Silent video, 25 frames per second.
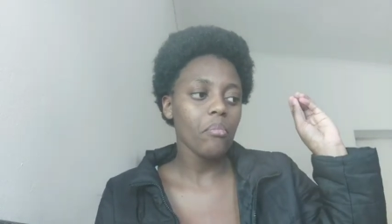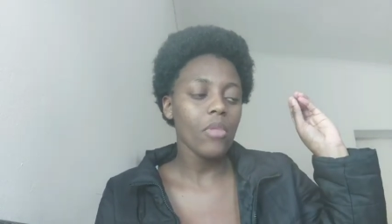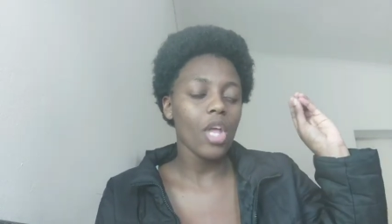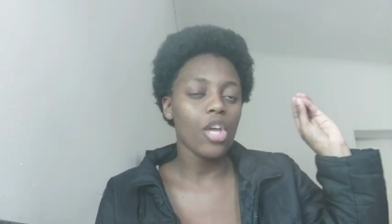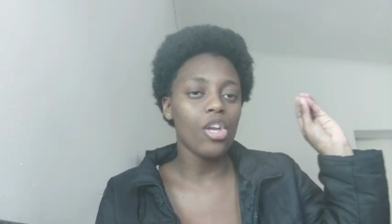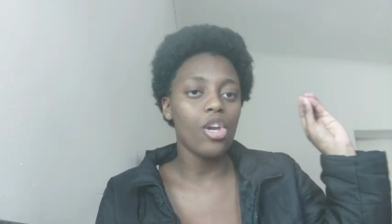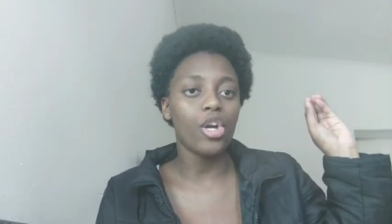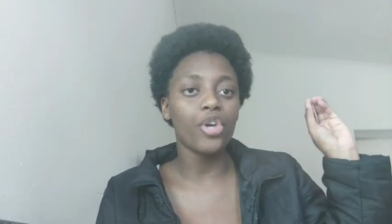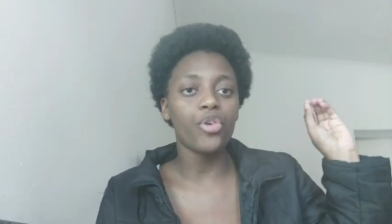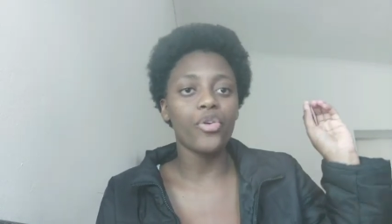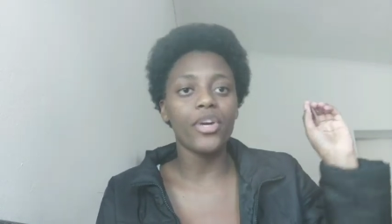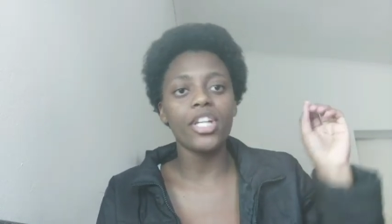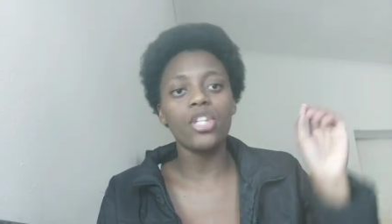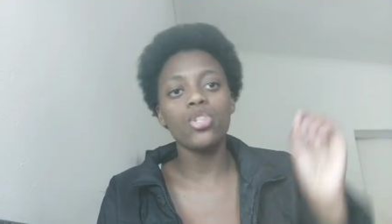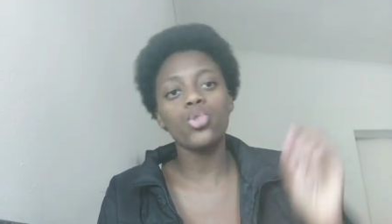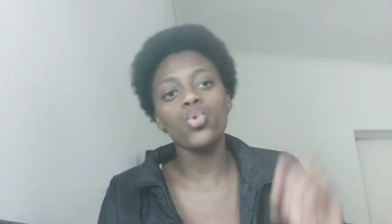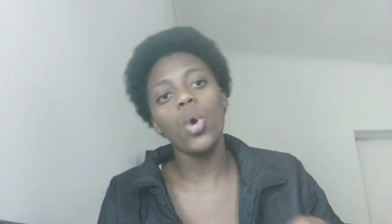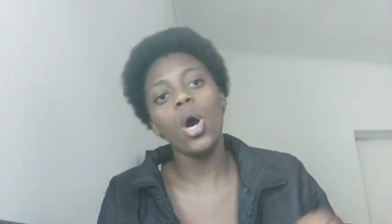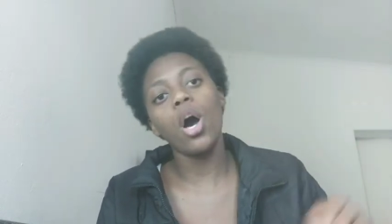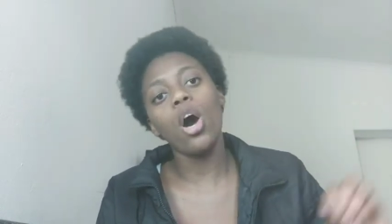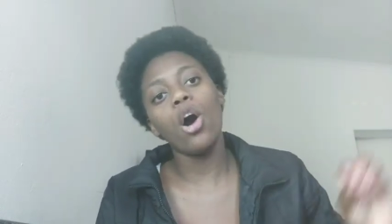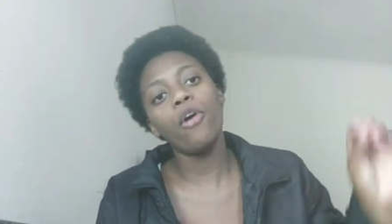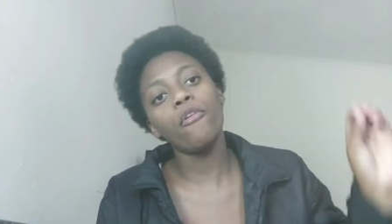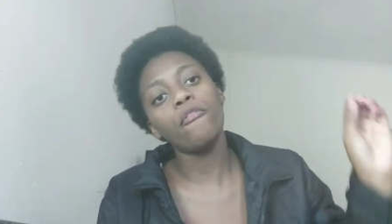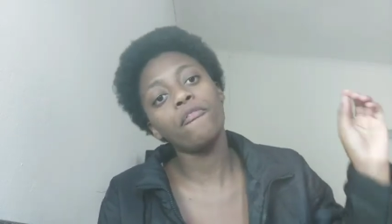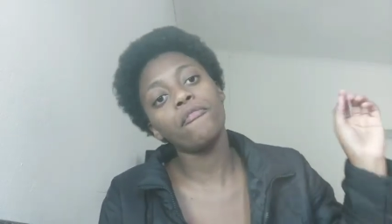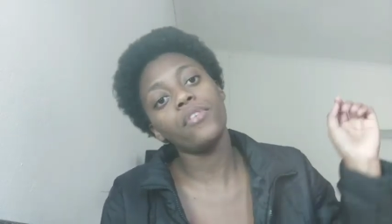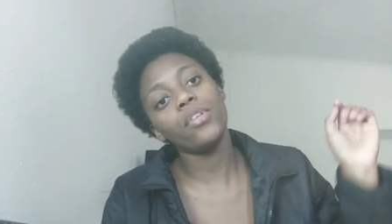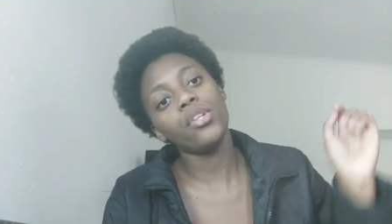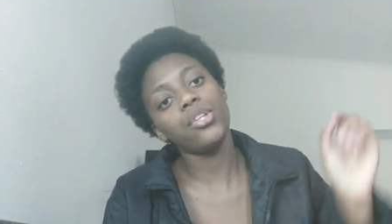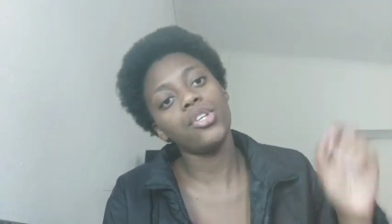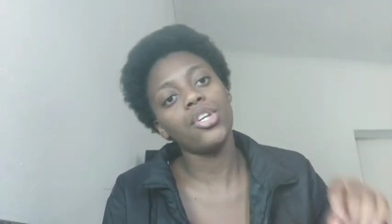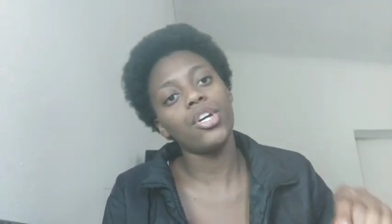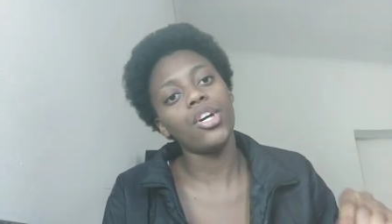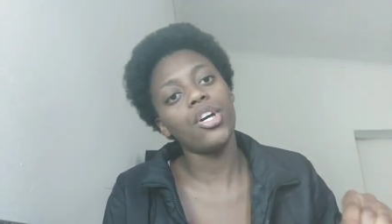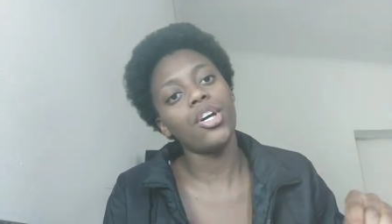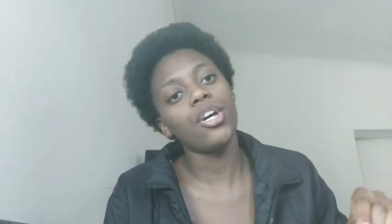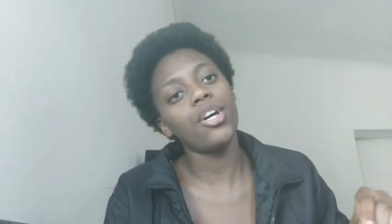your grade 12
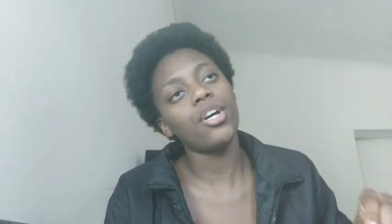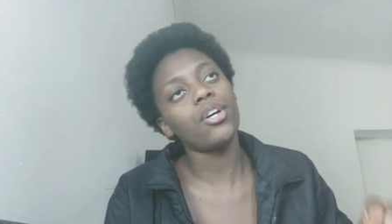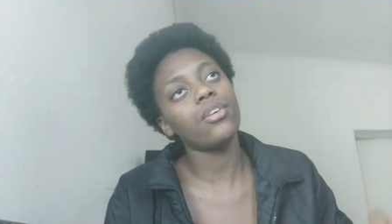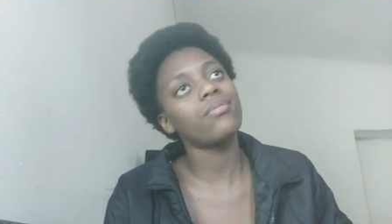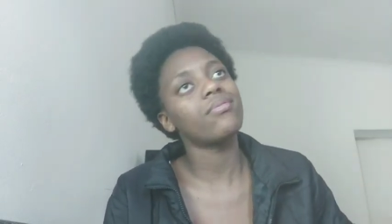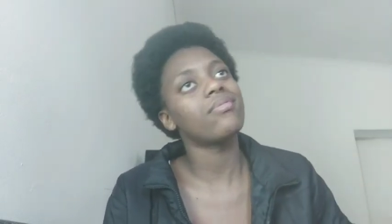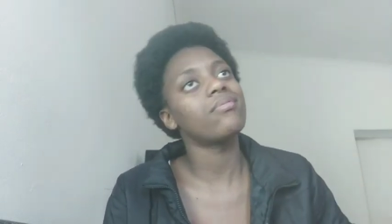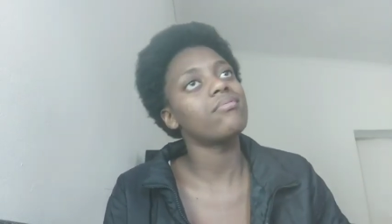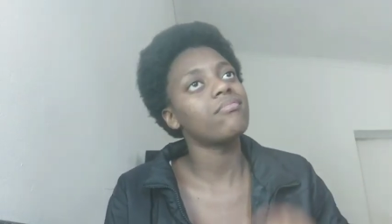year.